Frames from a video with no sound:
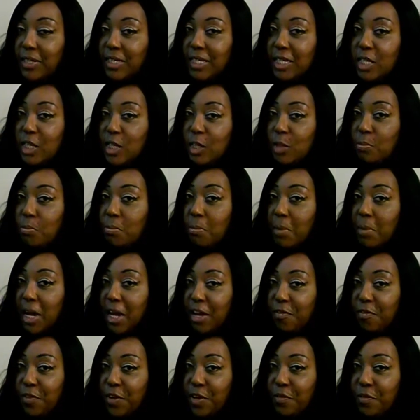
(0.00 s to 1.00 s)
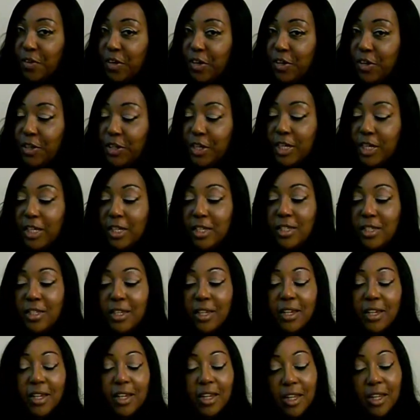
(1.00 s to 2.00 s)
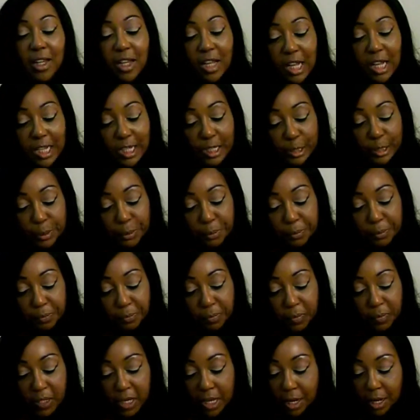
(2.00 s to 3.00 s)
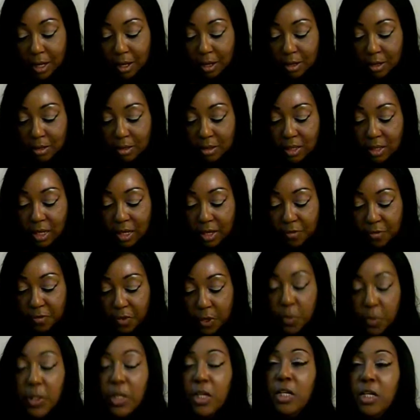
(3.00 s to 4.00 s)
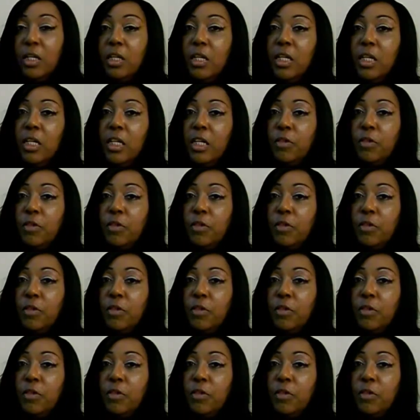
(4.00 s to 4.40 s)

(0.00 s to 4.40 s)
This is my favorite cookies. Yeah, they're very good.